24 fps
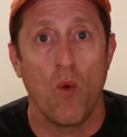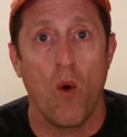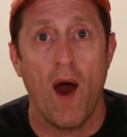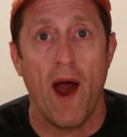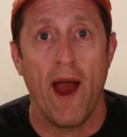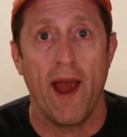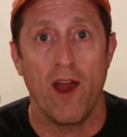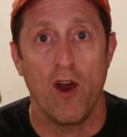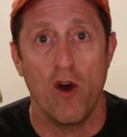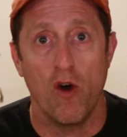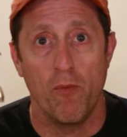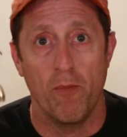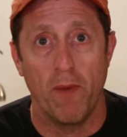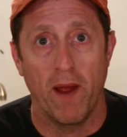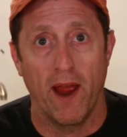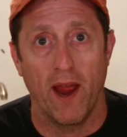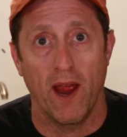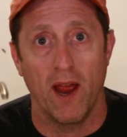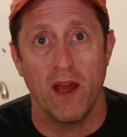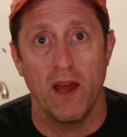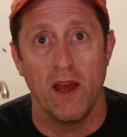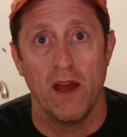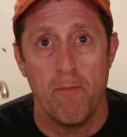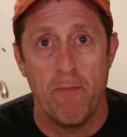
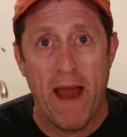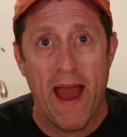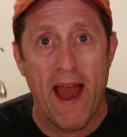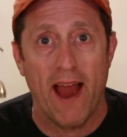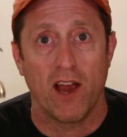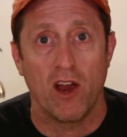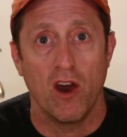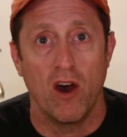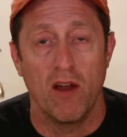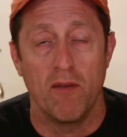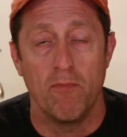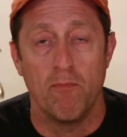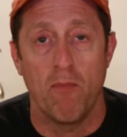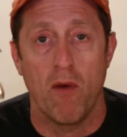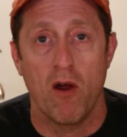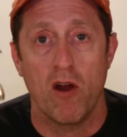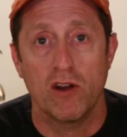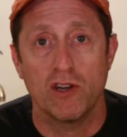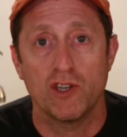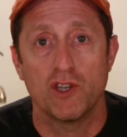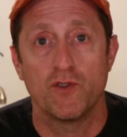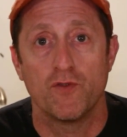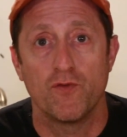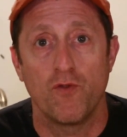Wyoming, back on
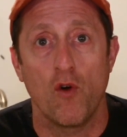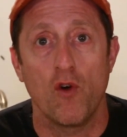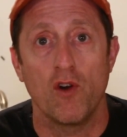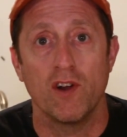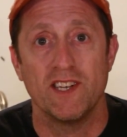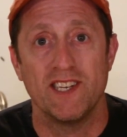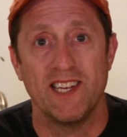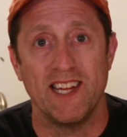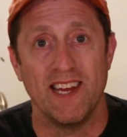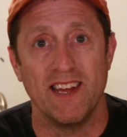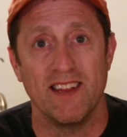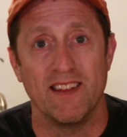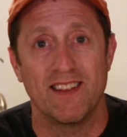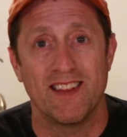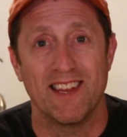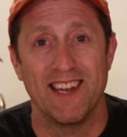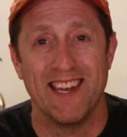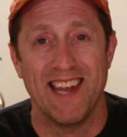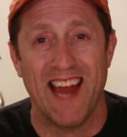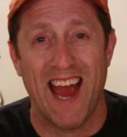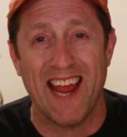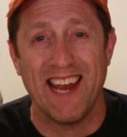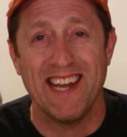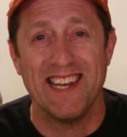March 14th,
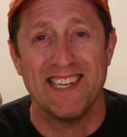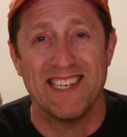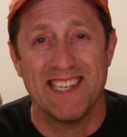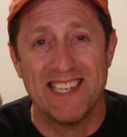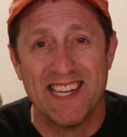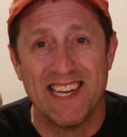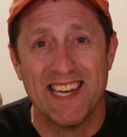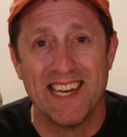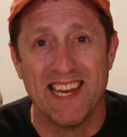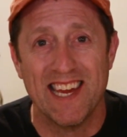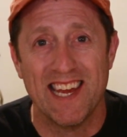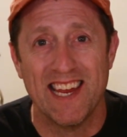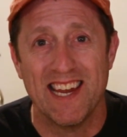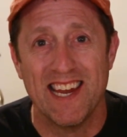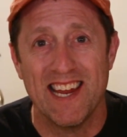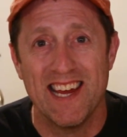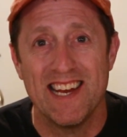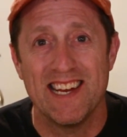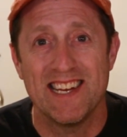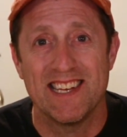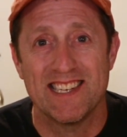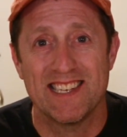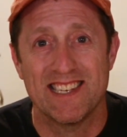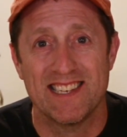
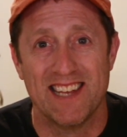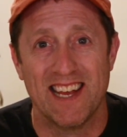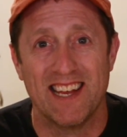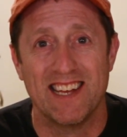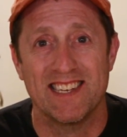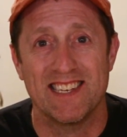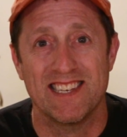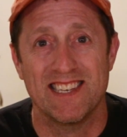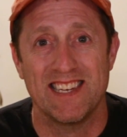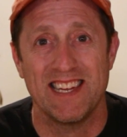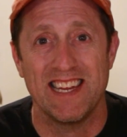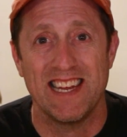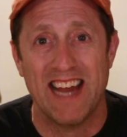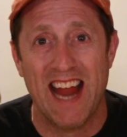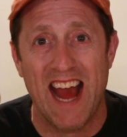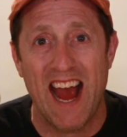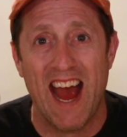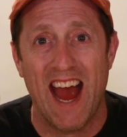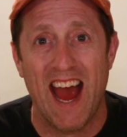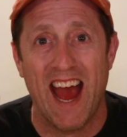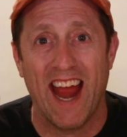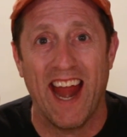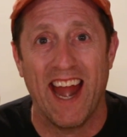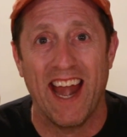
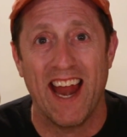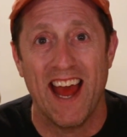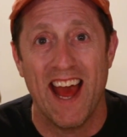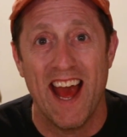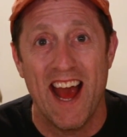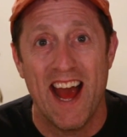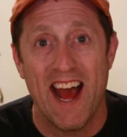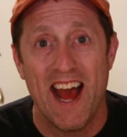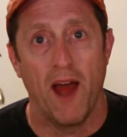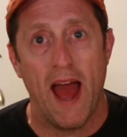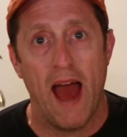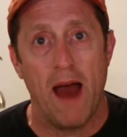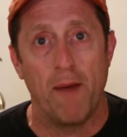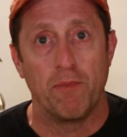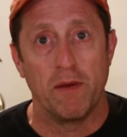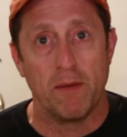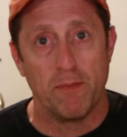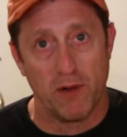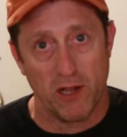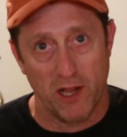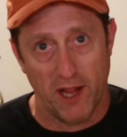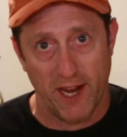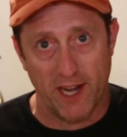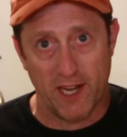1969. Happy
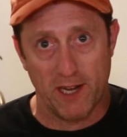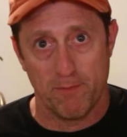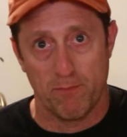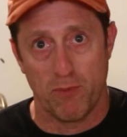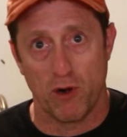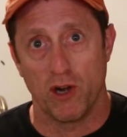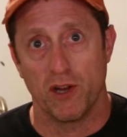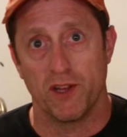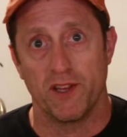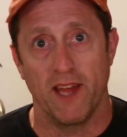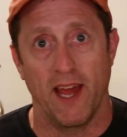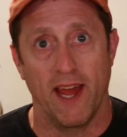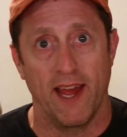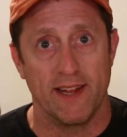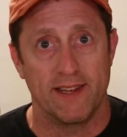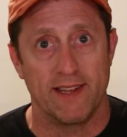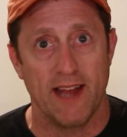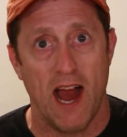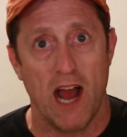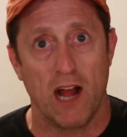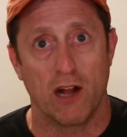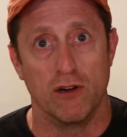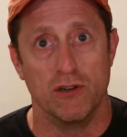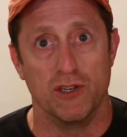belated birthday,
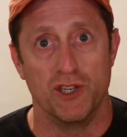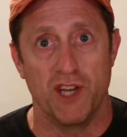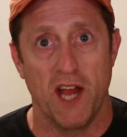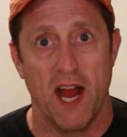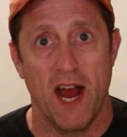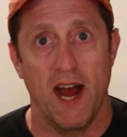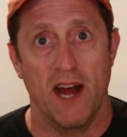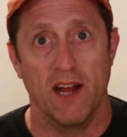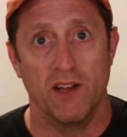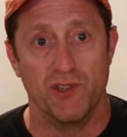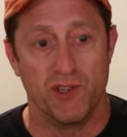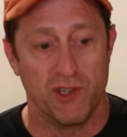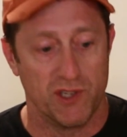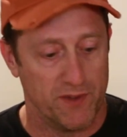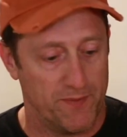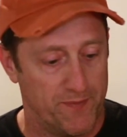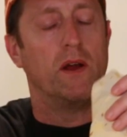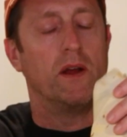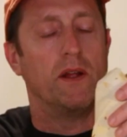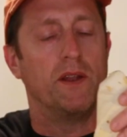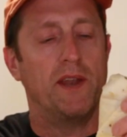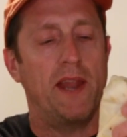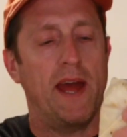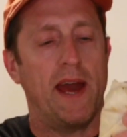Taco John's.
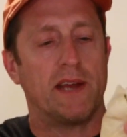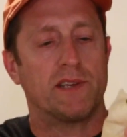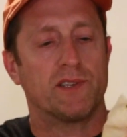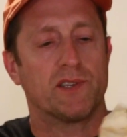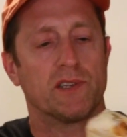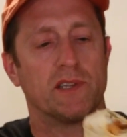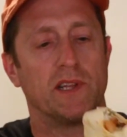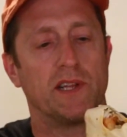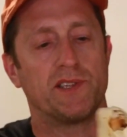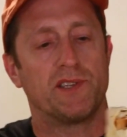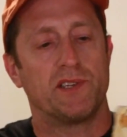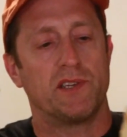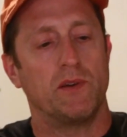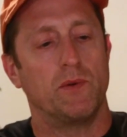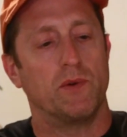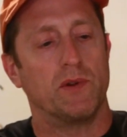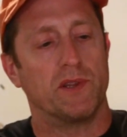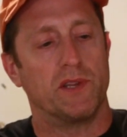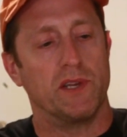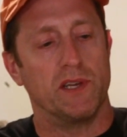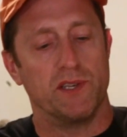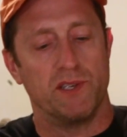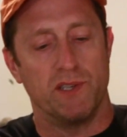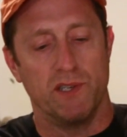Next, let's see
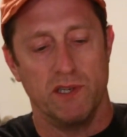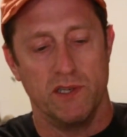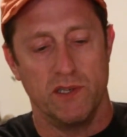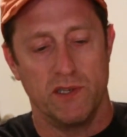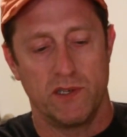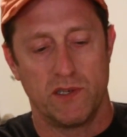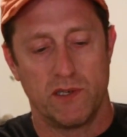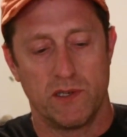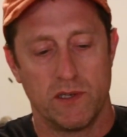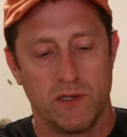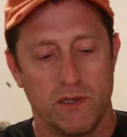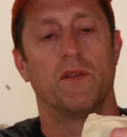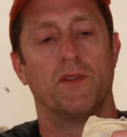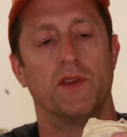what this is.